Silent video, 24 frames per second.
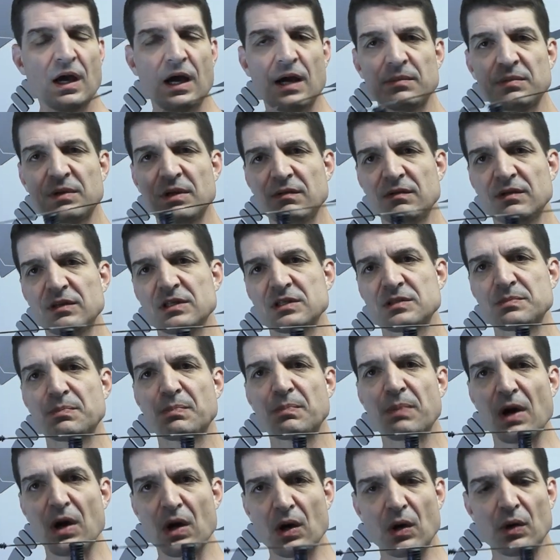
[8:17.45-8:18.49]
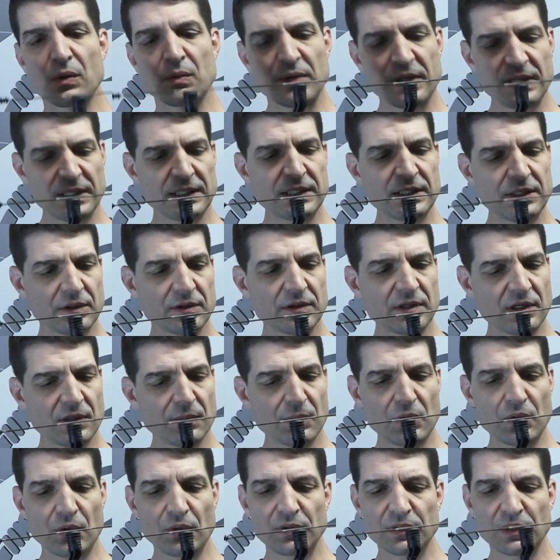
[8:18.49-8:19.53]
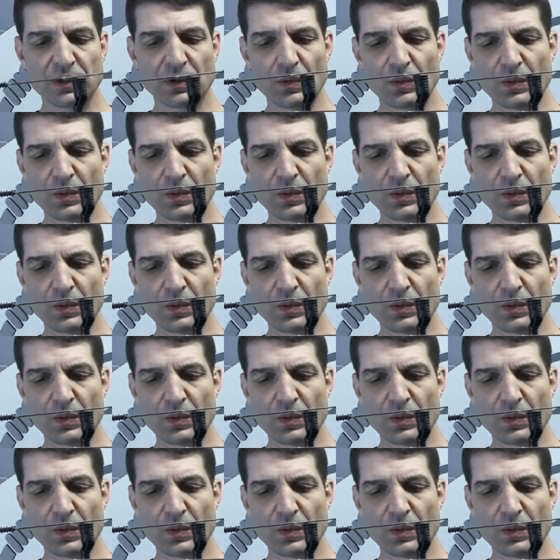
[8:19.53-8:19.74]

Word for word: I'm giving this bow right here that I'm holding